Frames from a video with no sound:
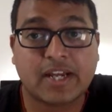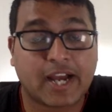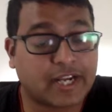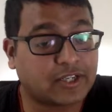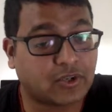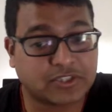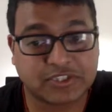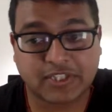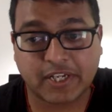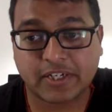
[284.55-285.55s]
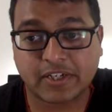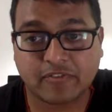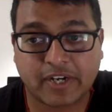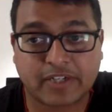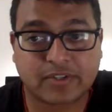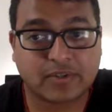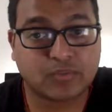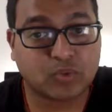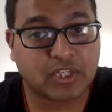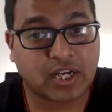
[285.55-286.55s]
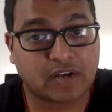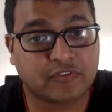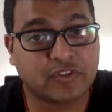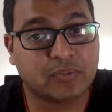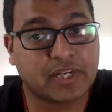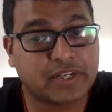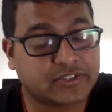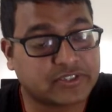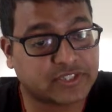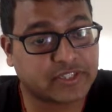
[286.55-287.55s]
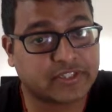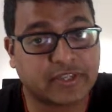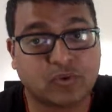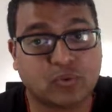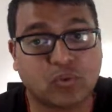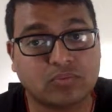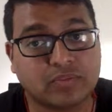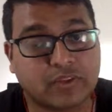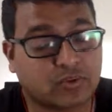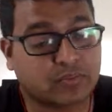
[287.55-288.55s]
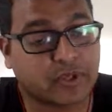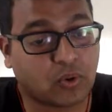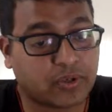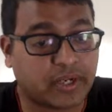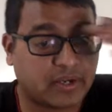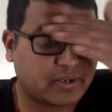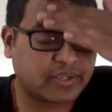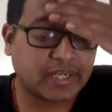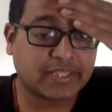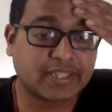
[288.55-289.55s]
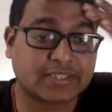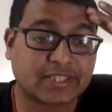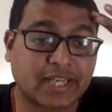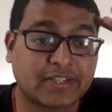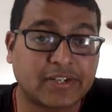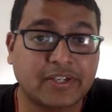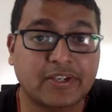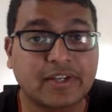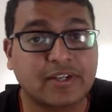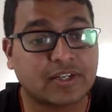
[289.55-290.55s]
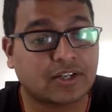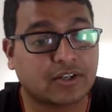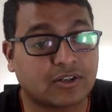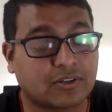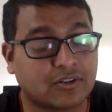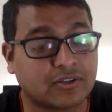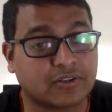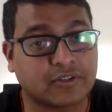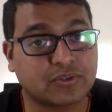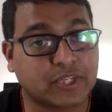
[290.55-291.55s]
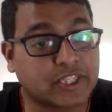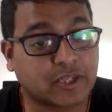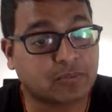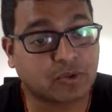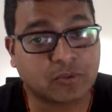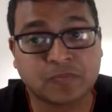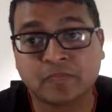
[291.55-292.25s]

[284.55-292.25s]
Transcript: And not just that, in fact, more than half of the millennials say they would they would be okay getting their salary uh, uh, you know, in crypto.